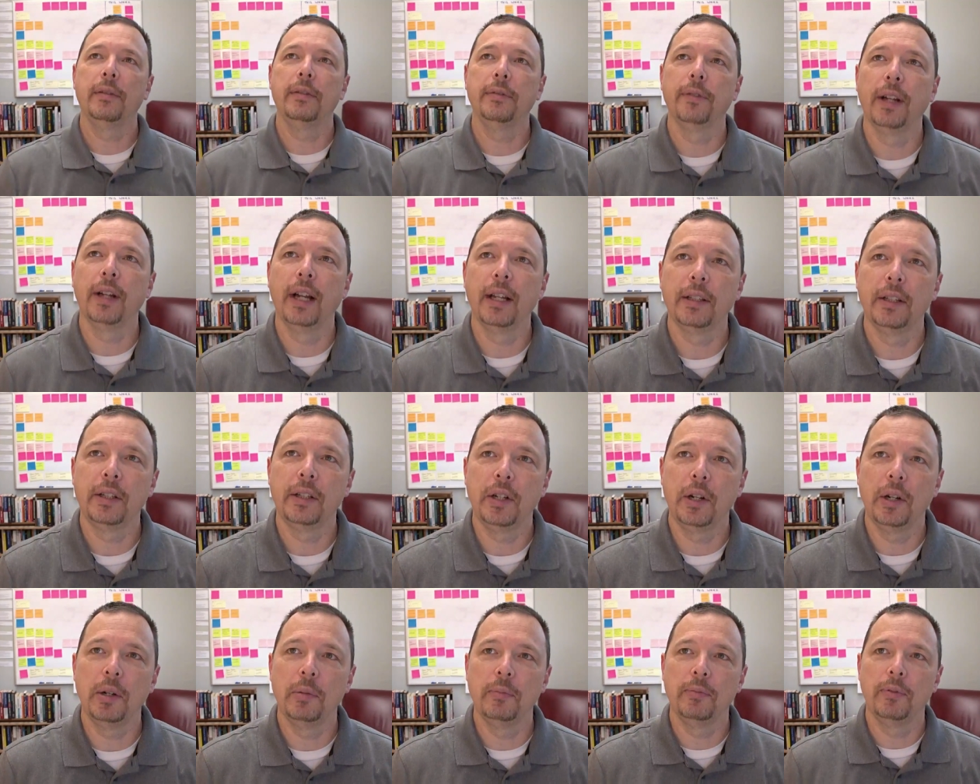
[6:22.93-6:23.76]
I forgot the
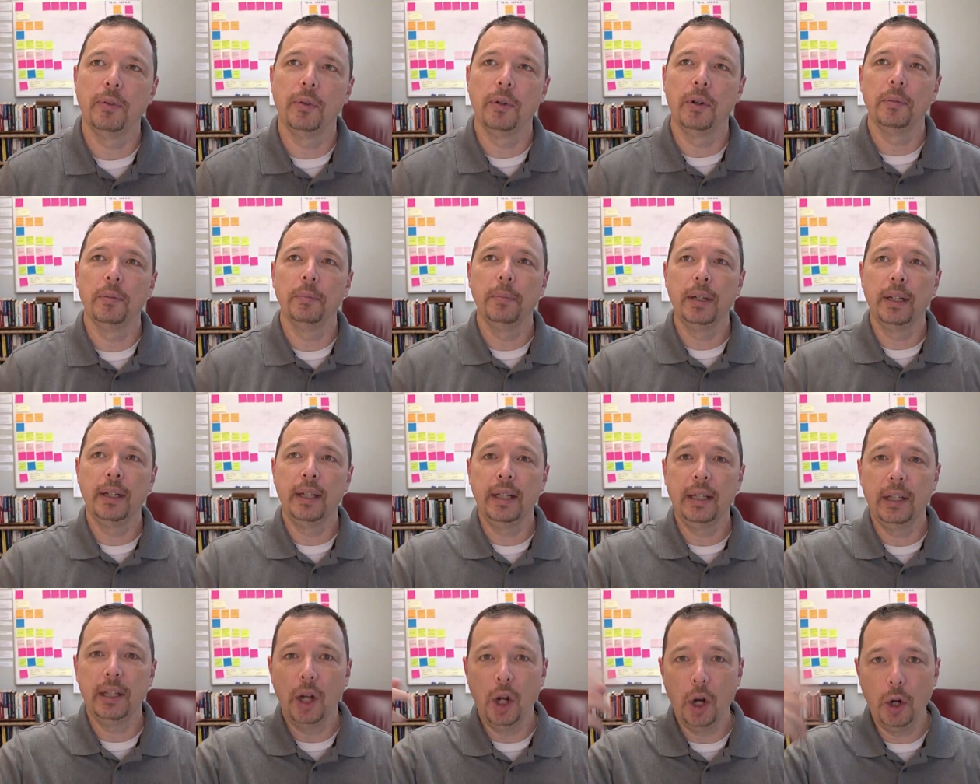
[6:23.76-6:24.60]
term for it,
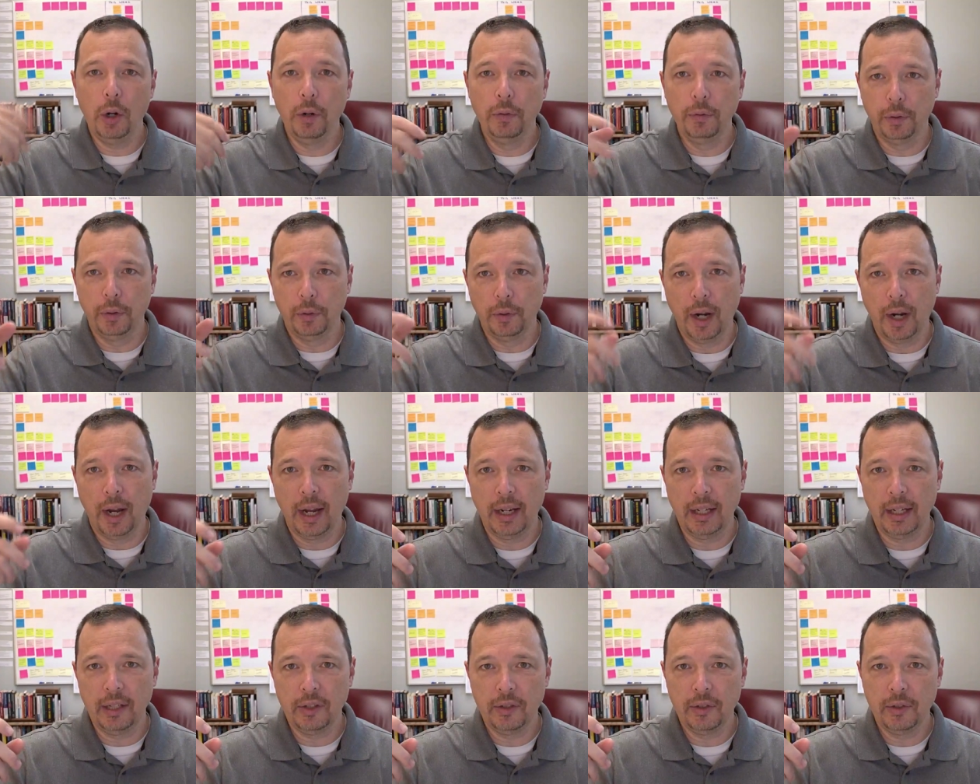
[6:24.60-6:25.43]
but it
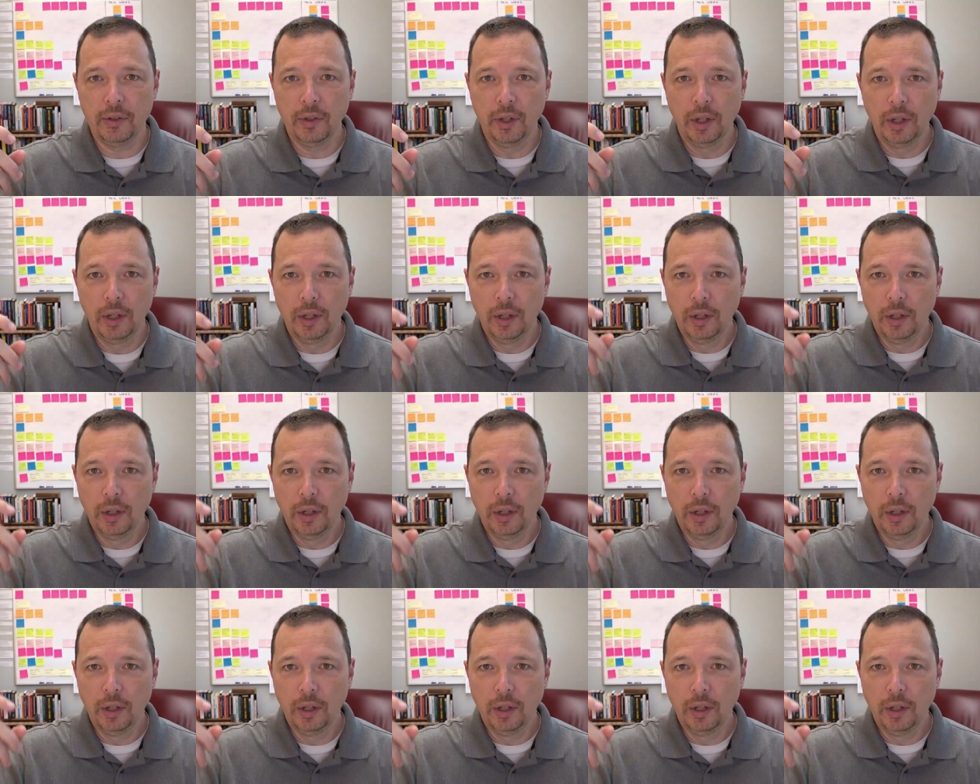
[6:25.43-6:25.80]
overwrites